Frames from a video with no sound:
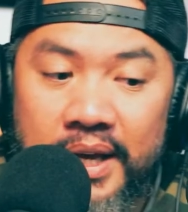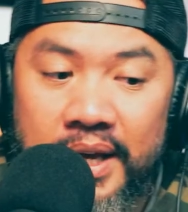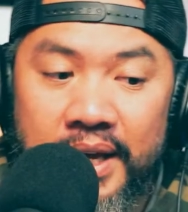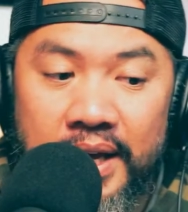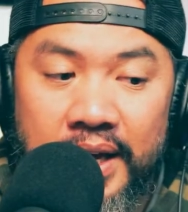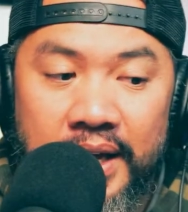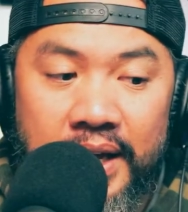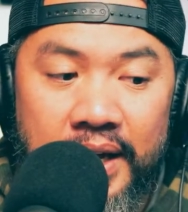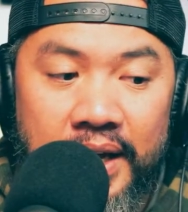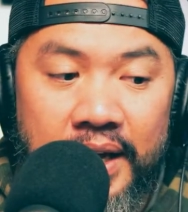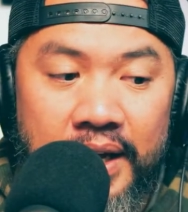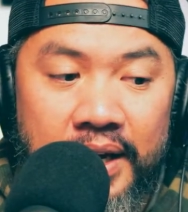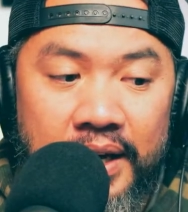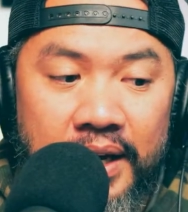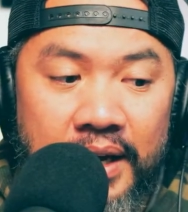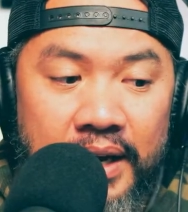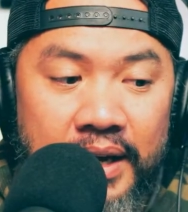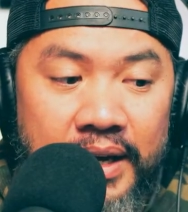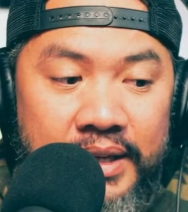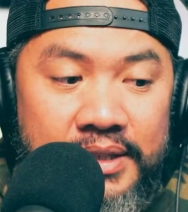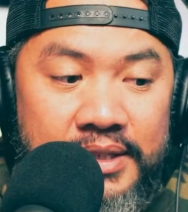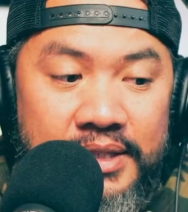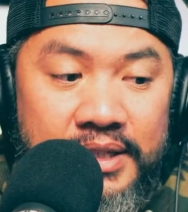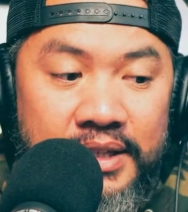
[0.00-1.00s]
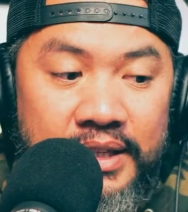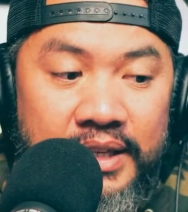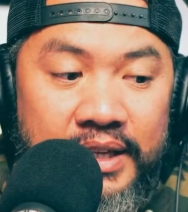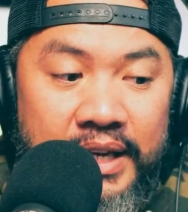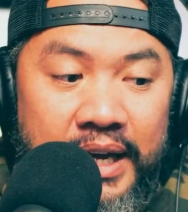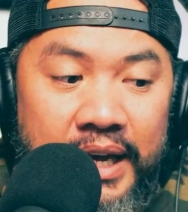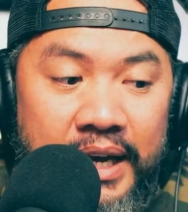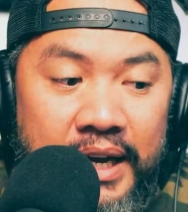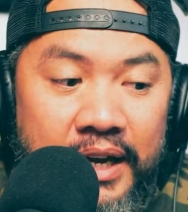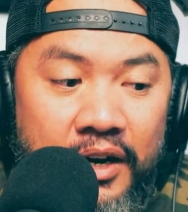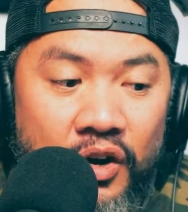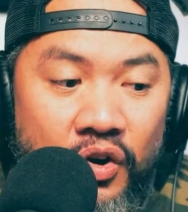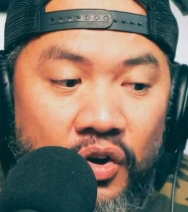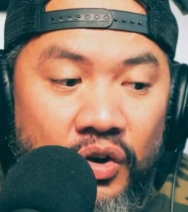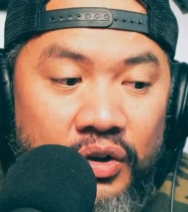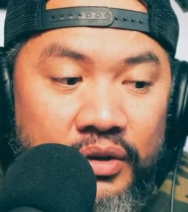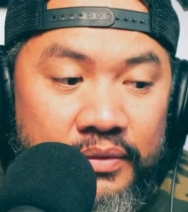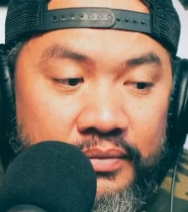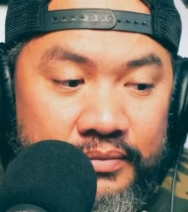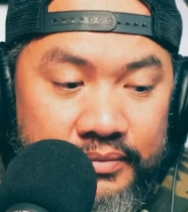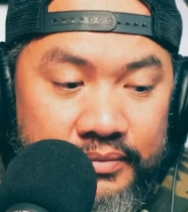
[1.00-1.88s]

and let's get it on.